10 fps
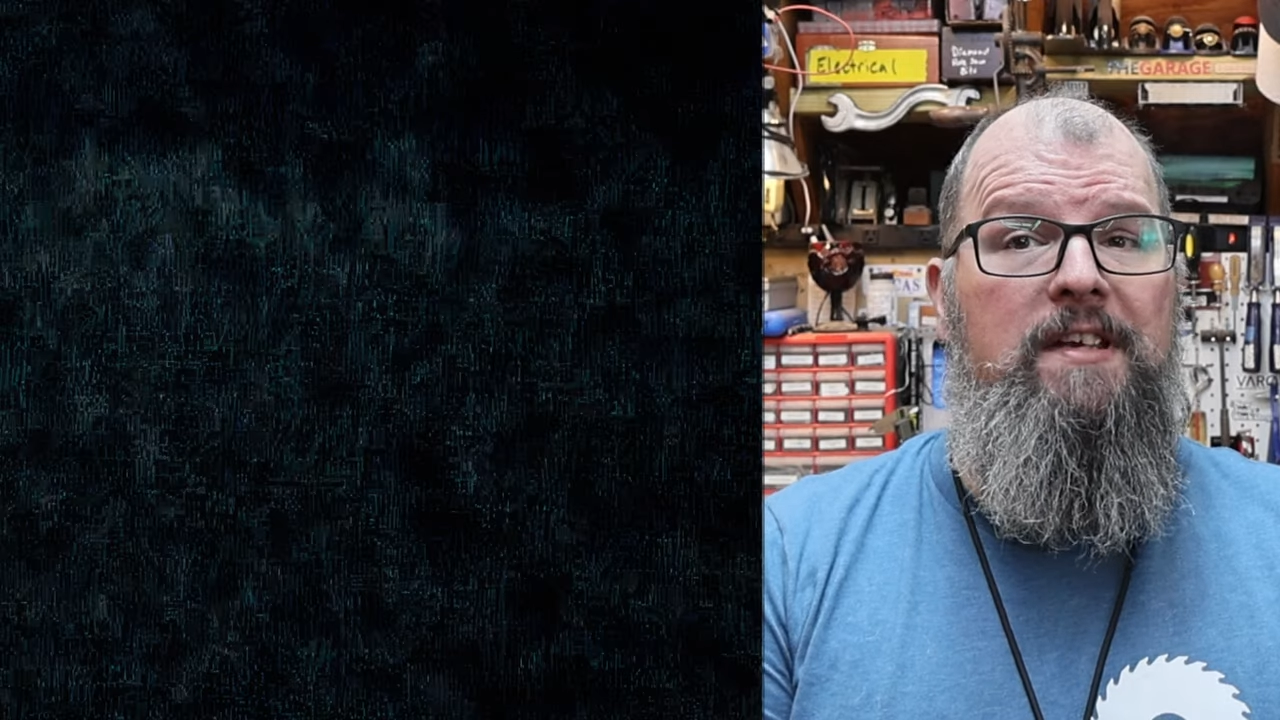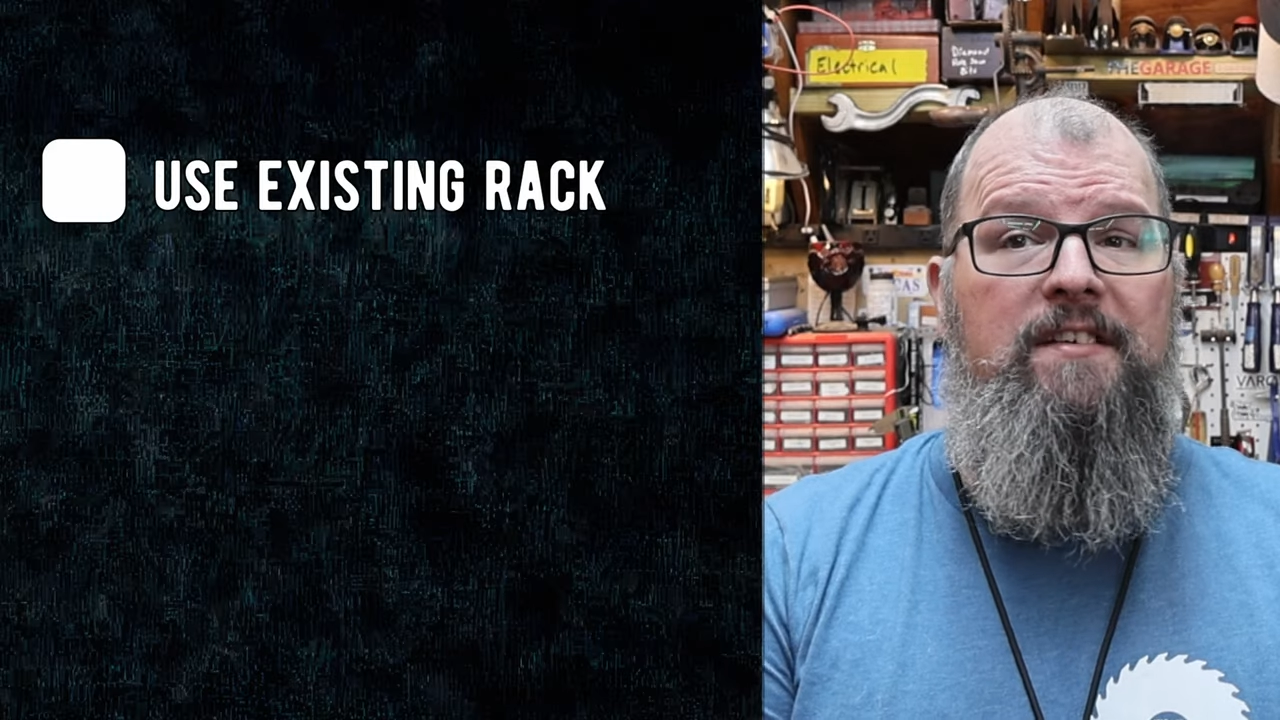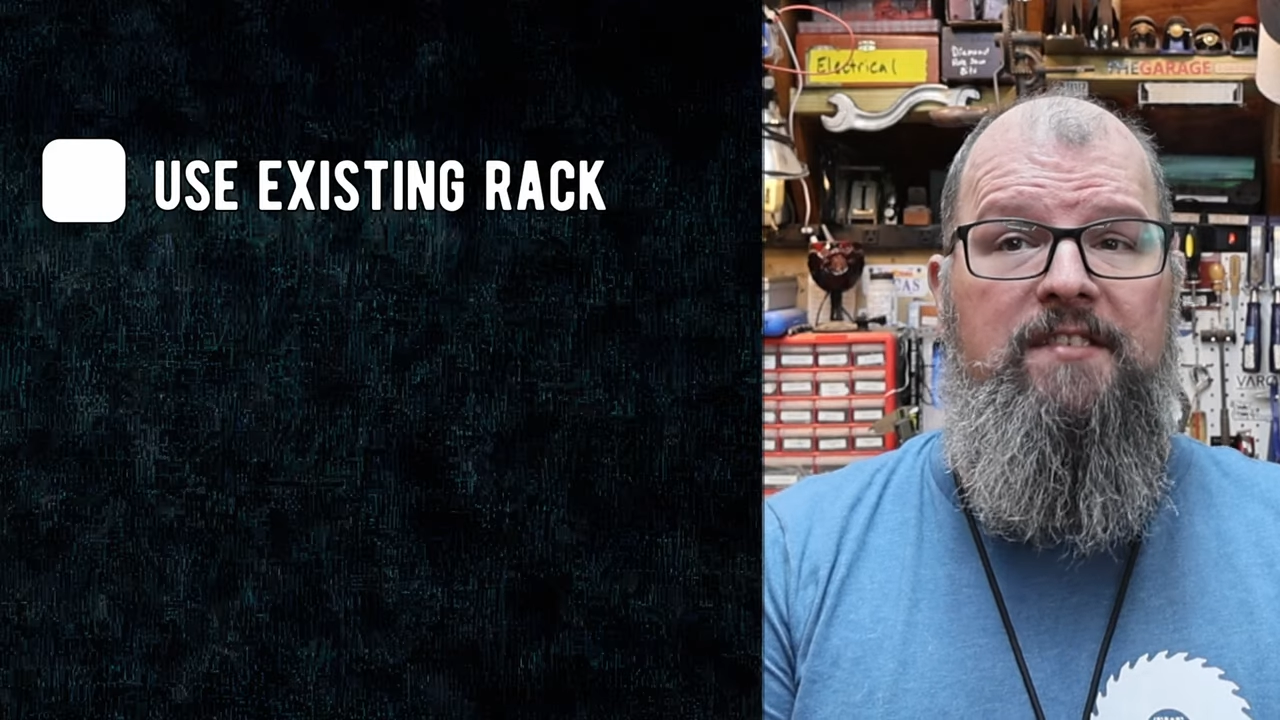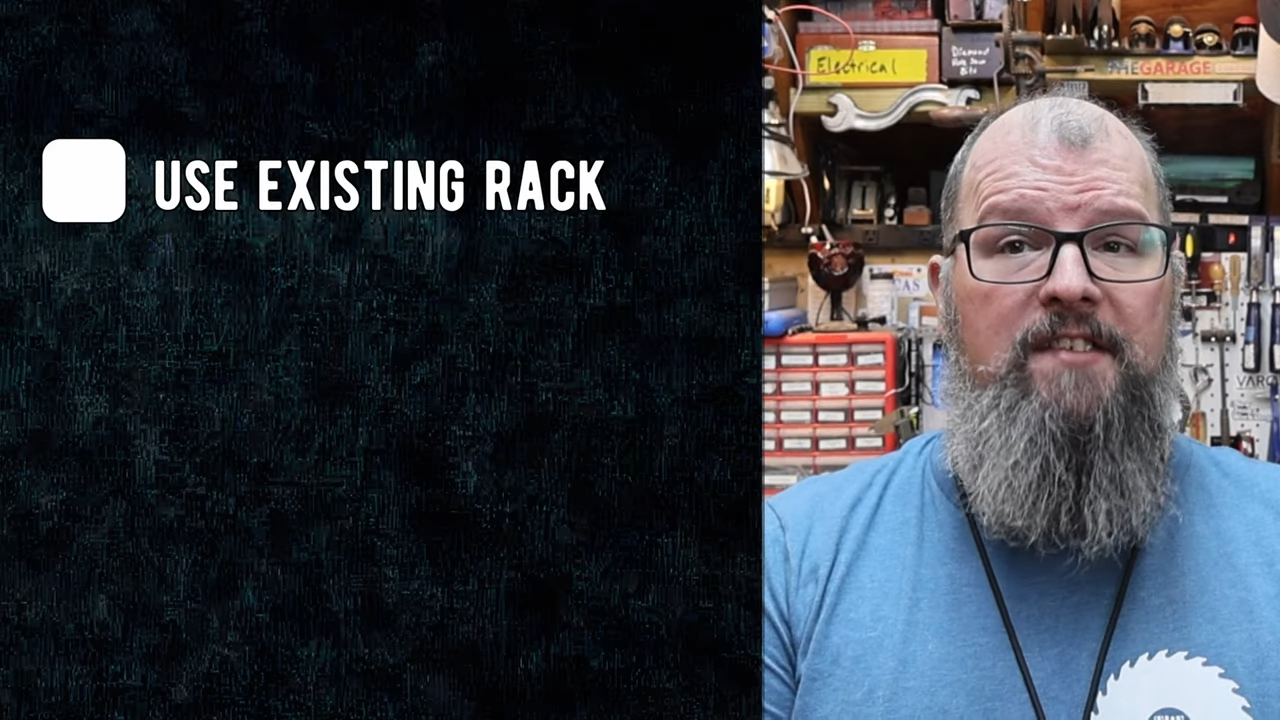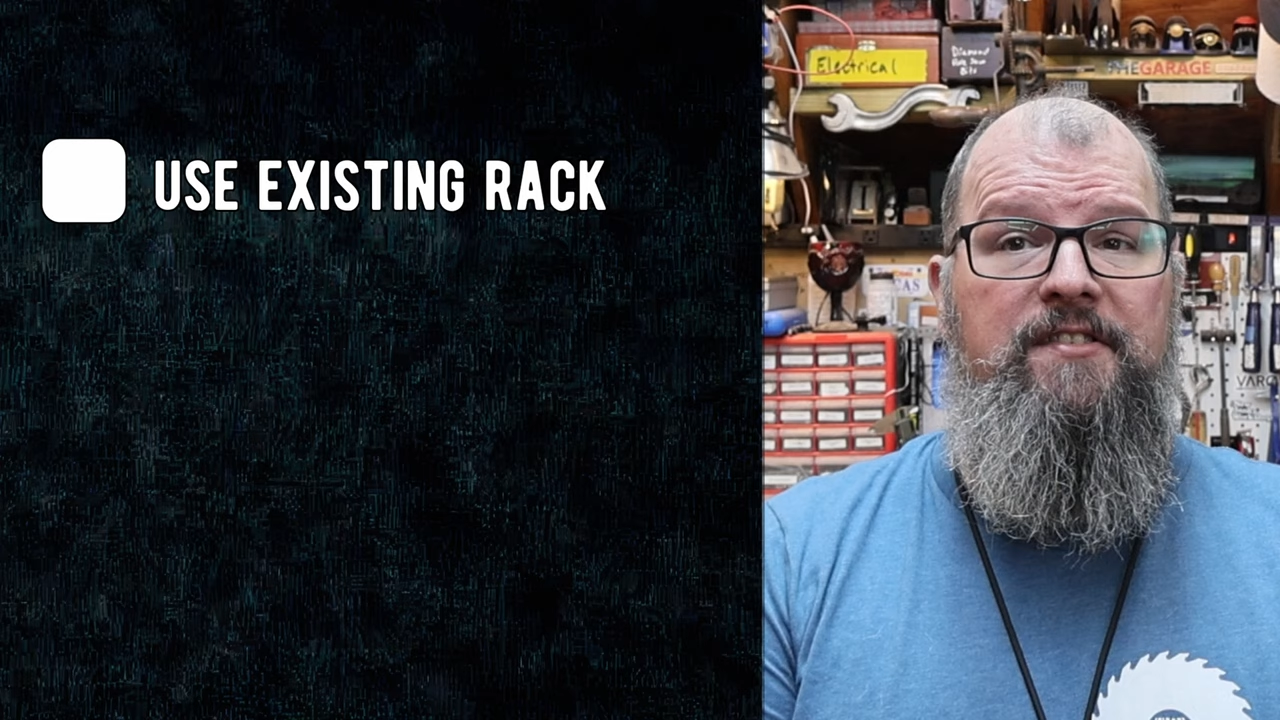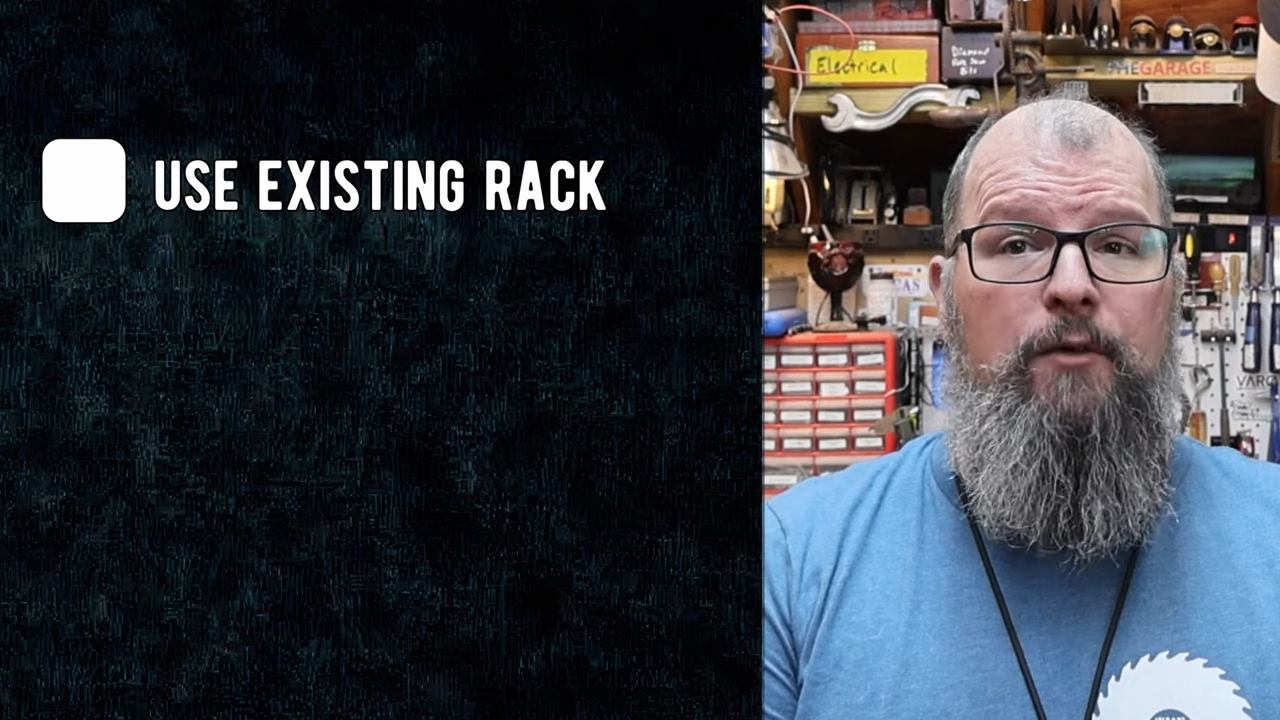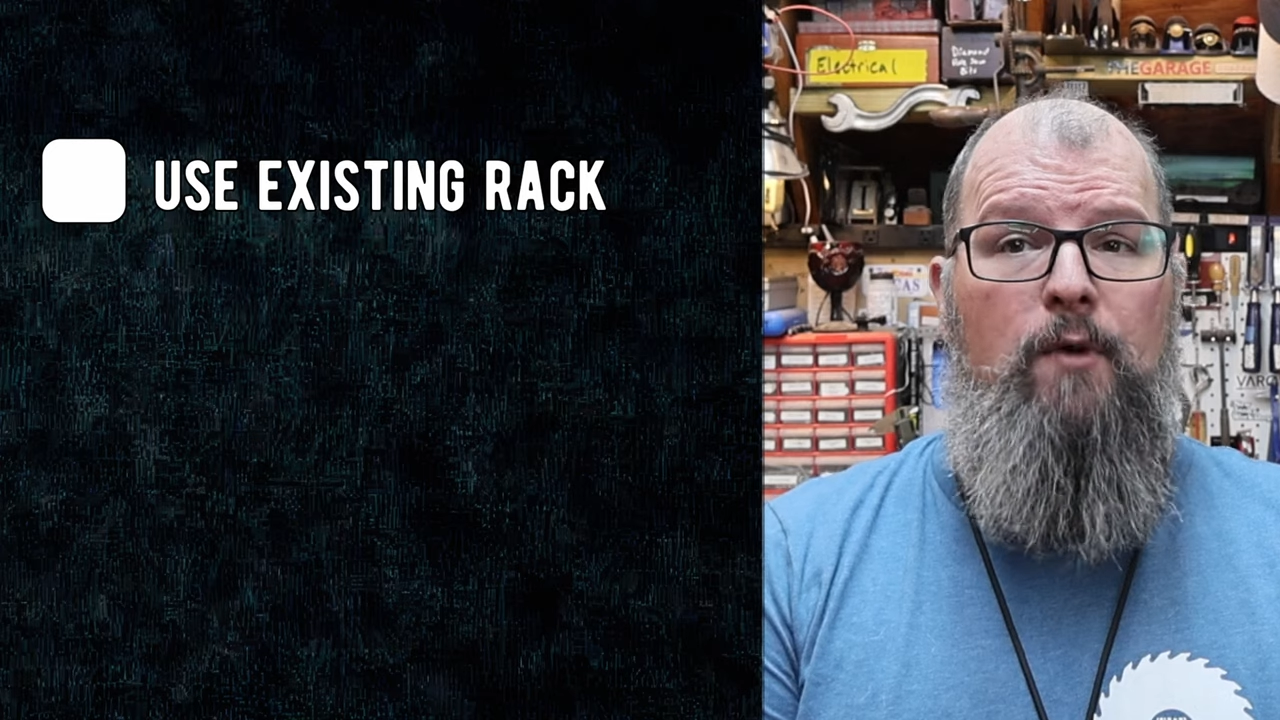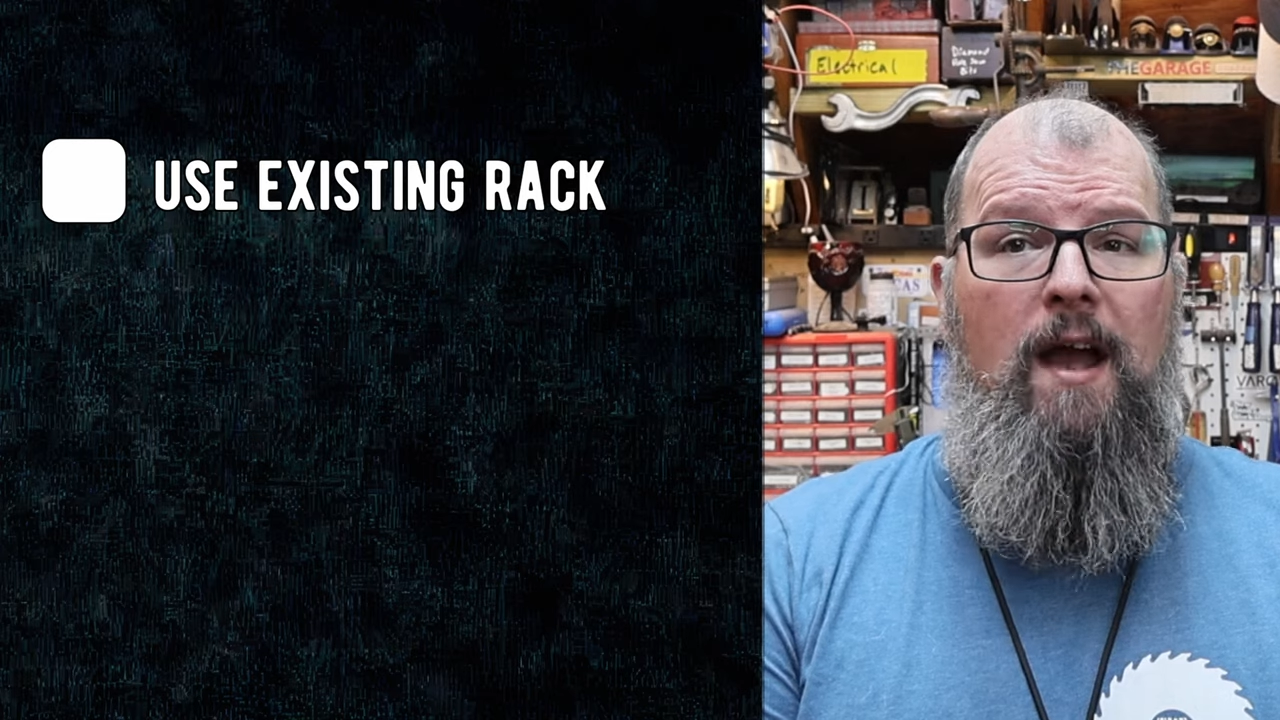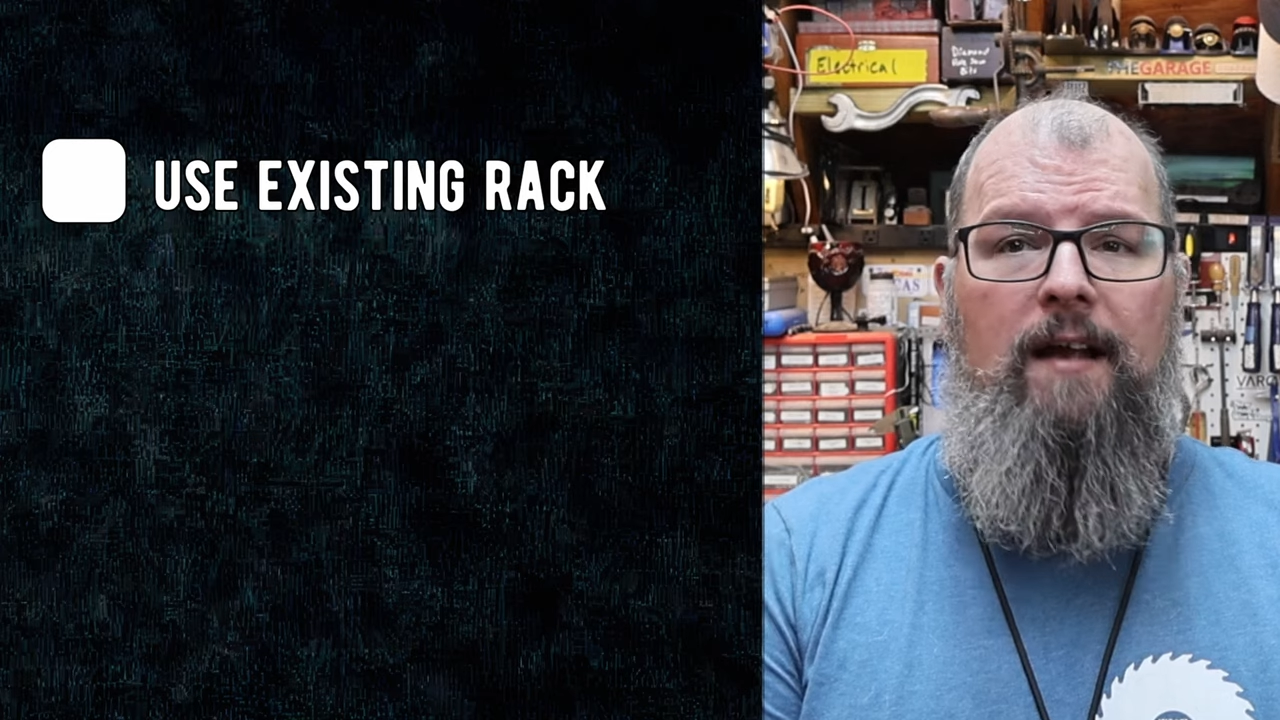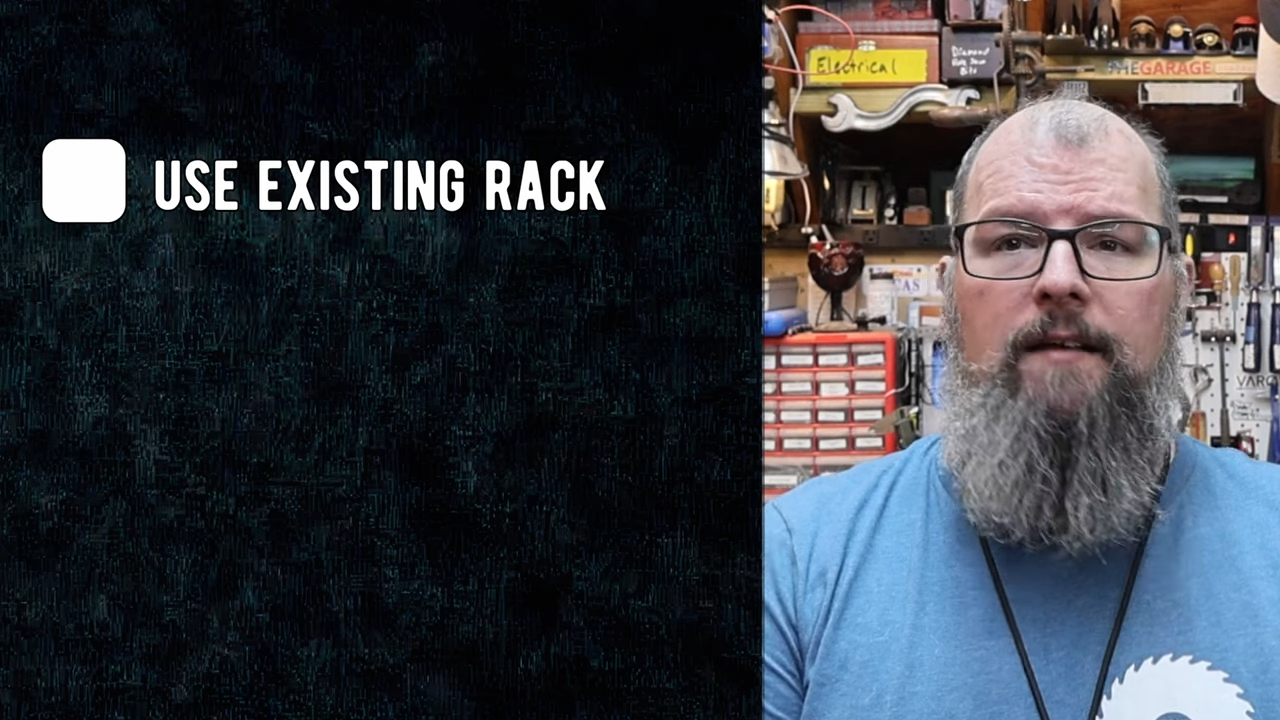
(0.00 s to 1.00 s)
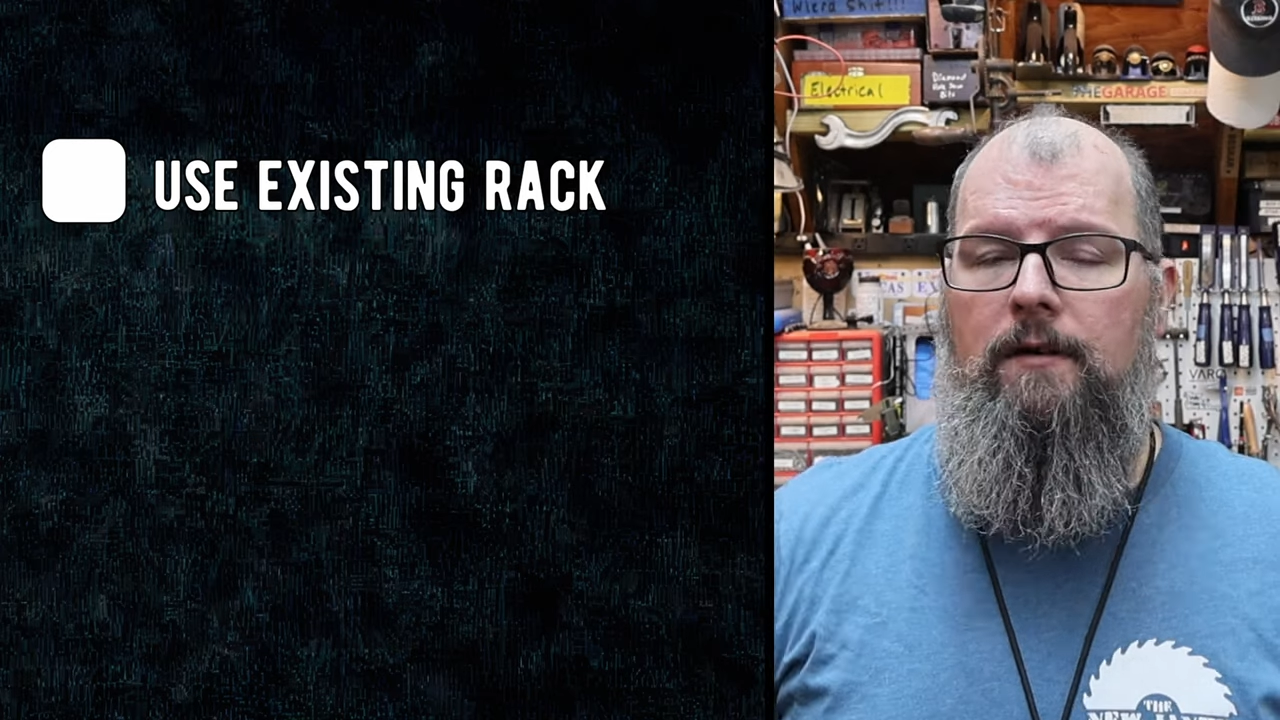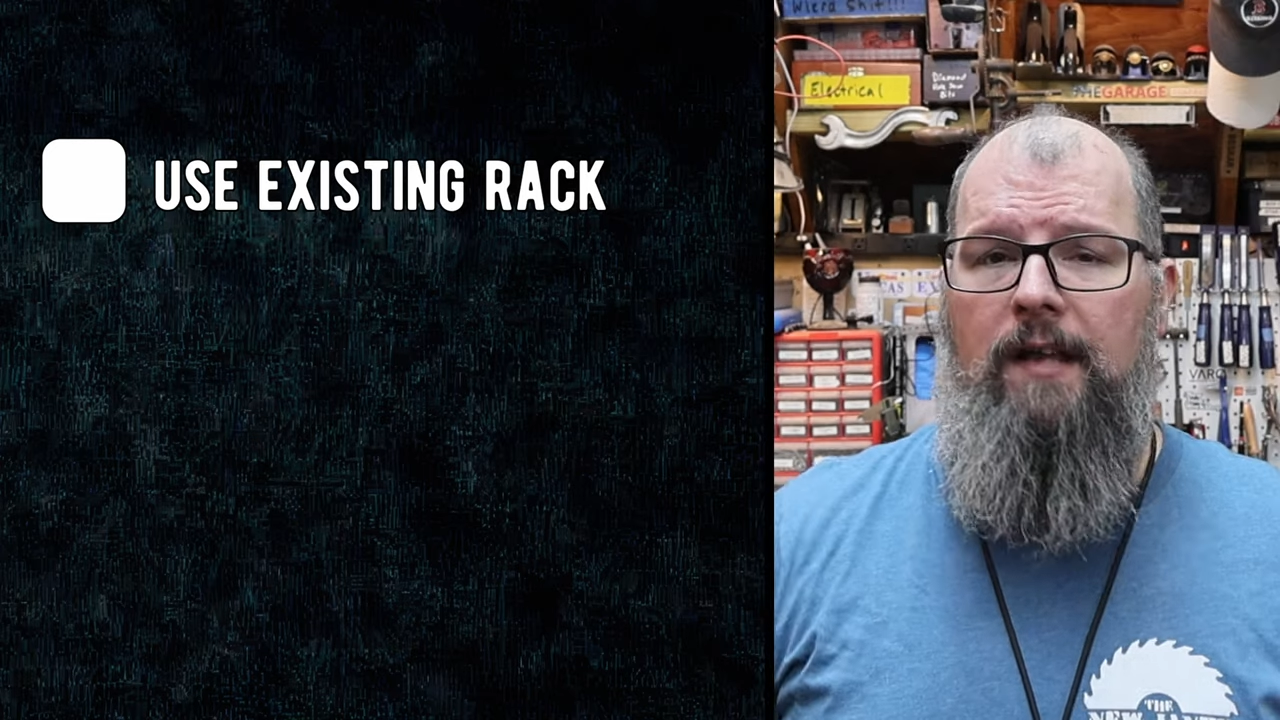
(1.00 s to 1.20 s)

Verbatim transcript: existing rack.